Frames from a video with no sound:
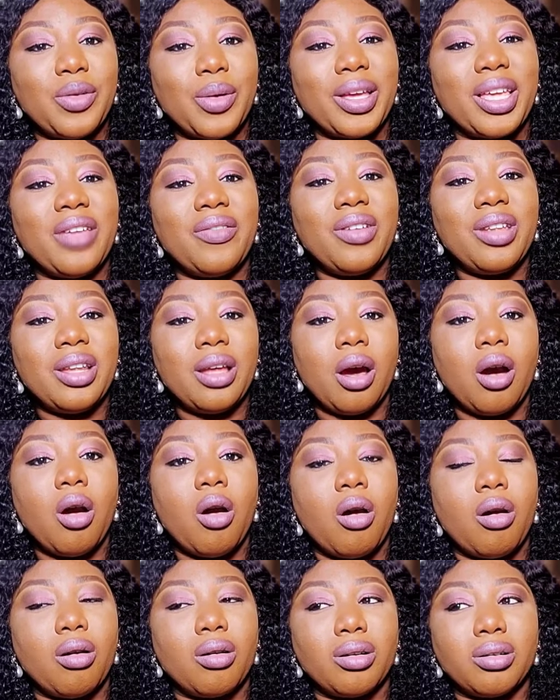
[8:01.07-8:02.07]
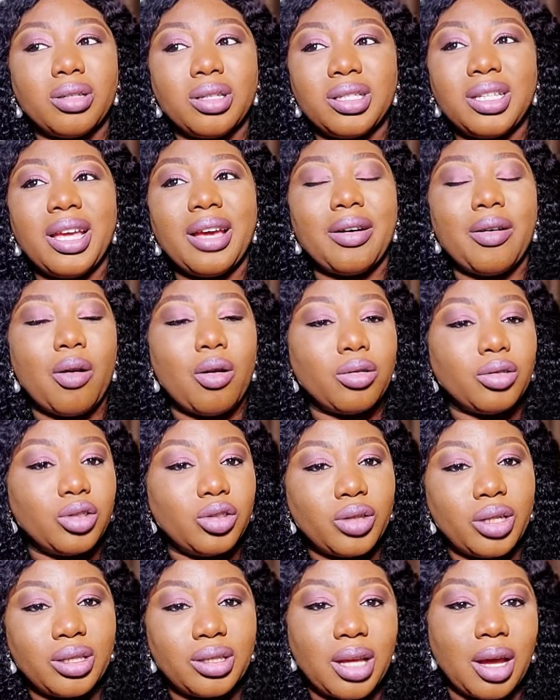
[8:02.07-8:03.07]
So yeah, I think that's why I was
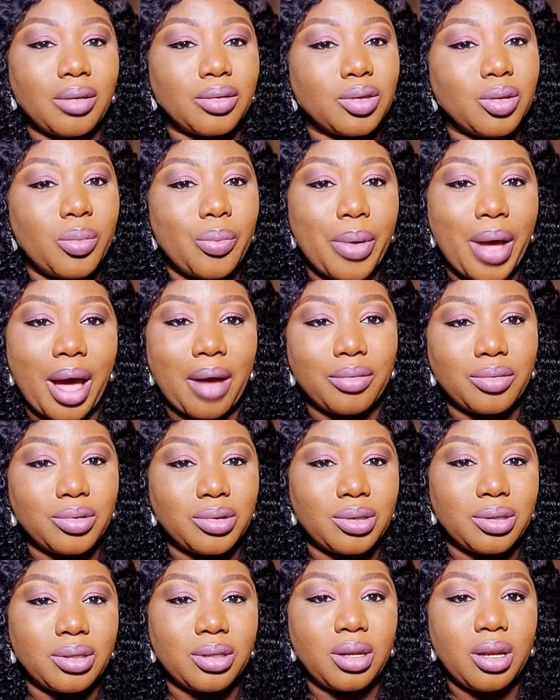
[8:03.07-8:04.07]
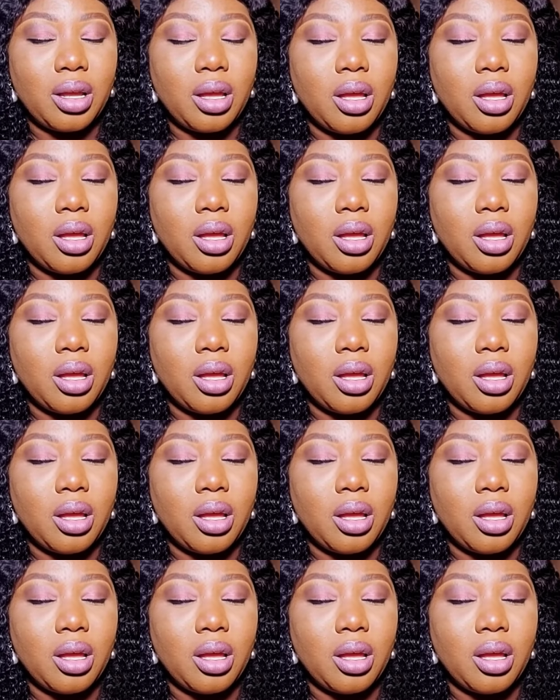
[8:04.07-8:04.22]
just so broken.